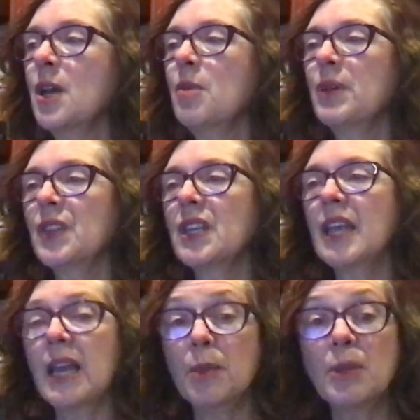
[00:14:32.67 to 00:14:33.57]
but they
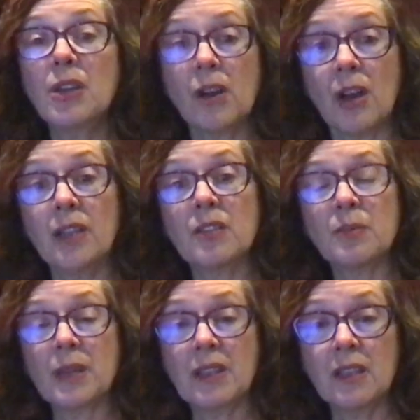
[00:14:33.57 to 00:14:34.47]
can be caused
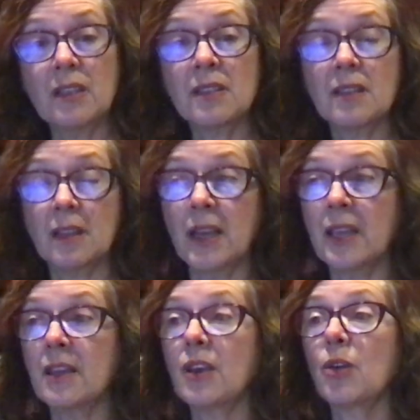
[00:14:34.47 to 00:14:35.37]
by things
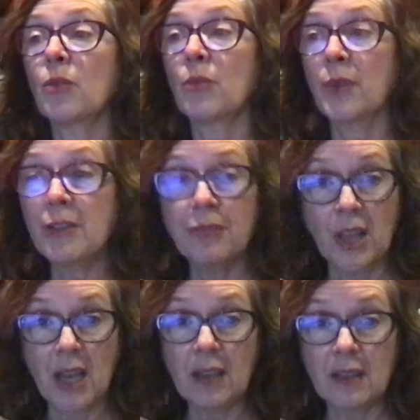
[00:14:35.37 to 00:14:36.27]
like
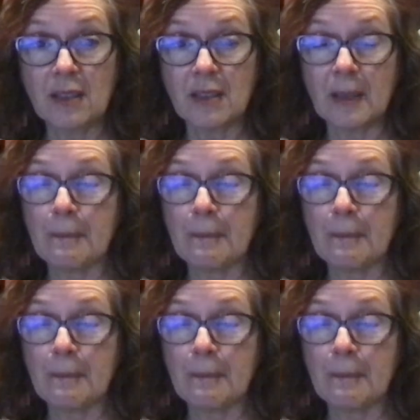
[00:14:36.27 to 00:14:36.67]
reflux.